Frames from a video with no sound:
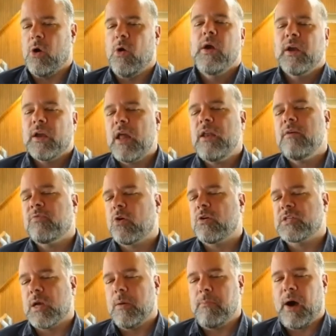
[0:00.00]
of course
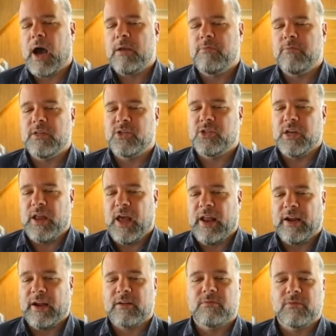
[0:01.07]
combined with
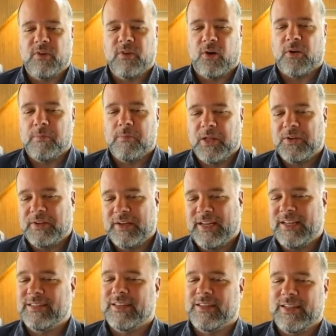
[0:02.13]
genetic
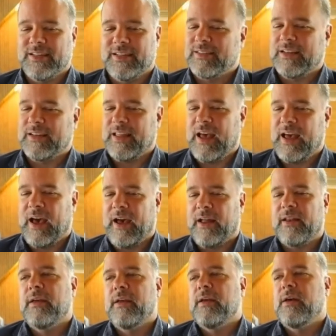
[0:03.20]
vulnerabilities and things like that.
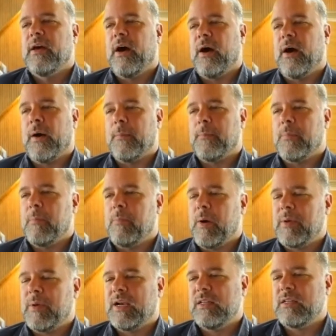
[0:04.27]
But
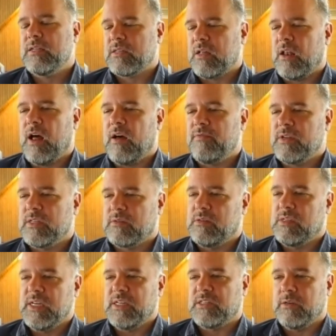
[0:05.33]
because it's a lot of it's
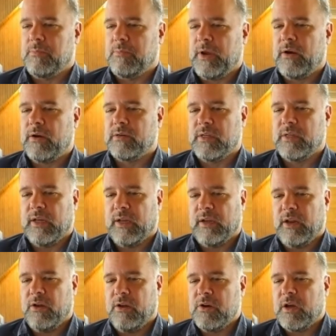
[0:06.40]
decent
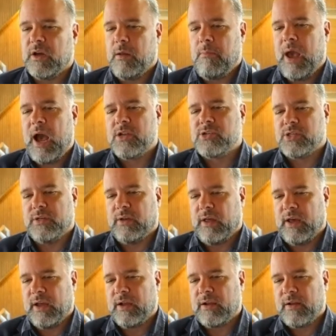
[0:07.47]
parenting, you could imagine like,